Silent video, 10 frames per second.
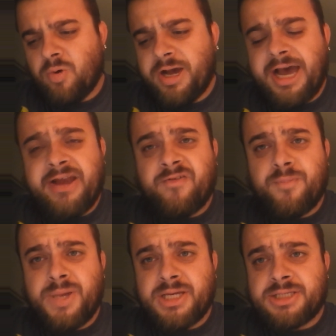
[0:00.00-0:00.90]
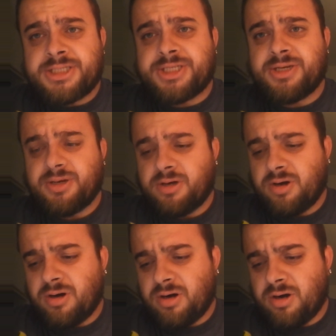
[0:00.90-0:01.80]
what kind of myths
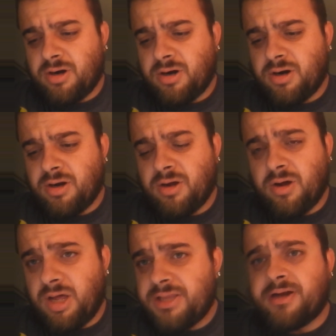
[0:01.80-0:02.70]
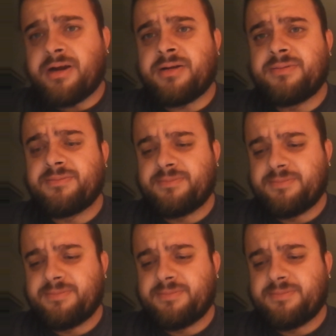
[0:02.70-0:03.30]
are there?"